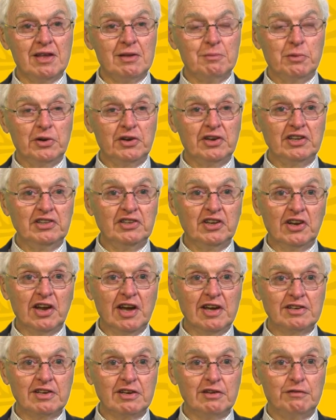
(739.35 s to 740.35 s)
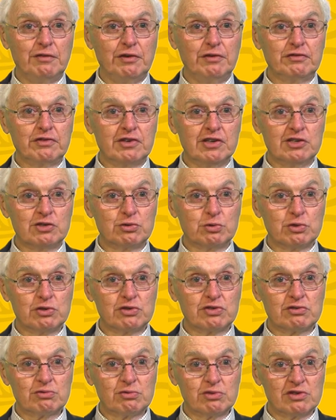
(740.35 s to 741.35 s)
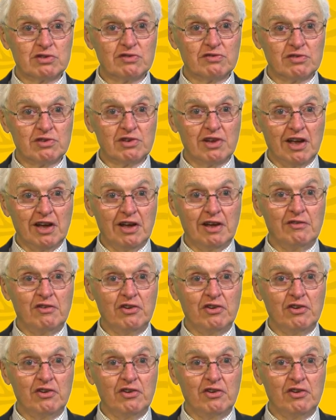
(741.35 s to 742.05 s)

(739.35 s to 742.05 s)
but in the 1950s was a